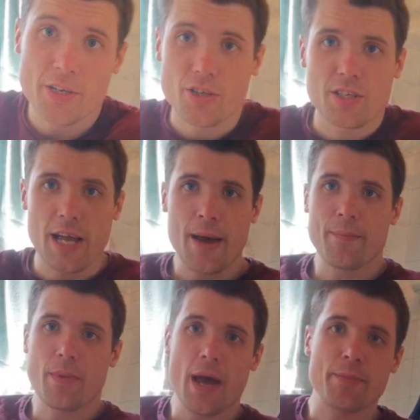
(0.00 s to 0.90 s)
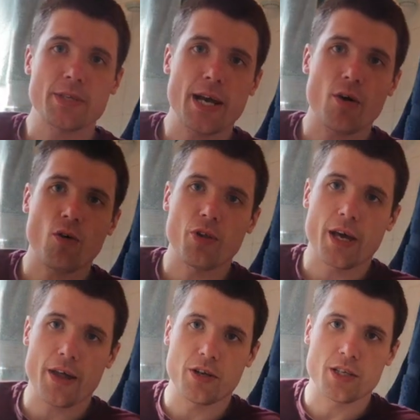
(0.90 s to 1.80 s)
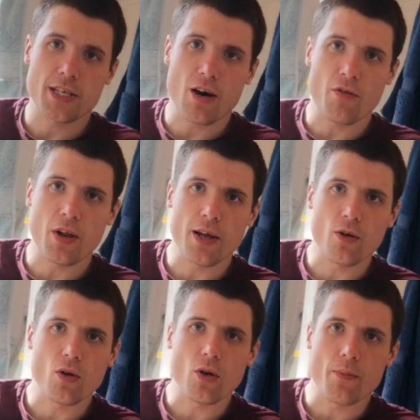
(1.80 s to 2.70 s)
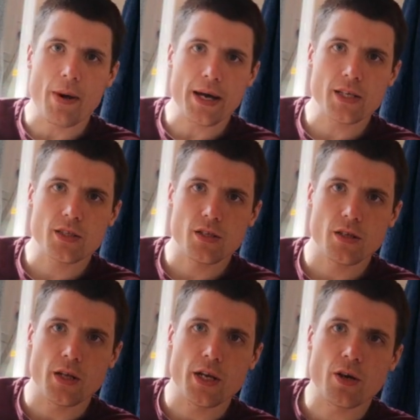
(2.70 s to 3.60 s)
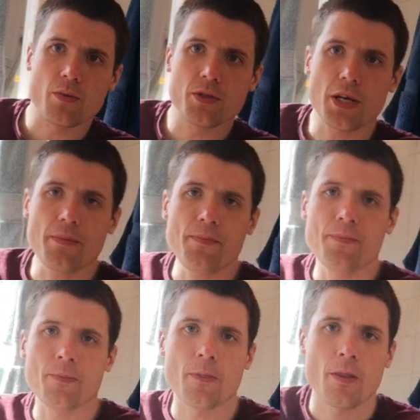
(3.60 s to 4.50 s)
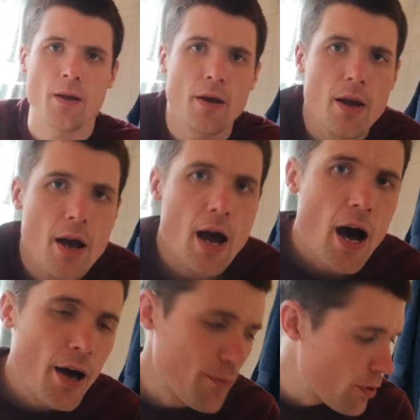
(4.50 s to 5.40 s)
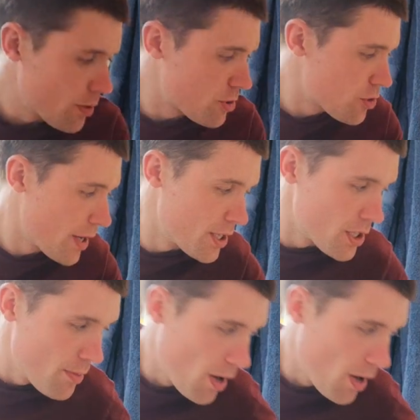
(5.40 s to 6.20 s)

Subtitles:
I just empty out all the catheters out of the little bags that it comes in and put them straight into the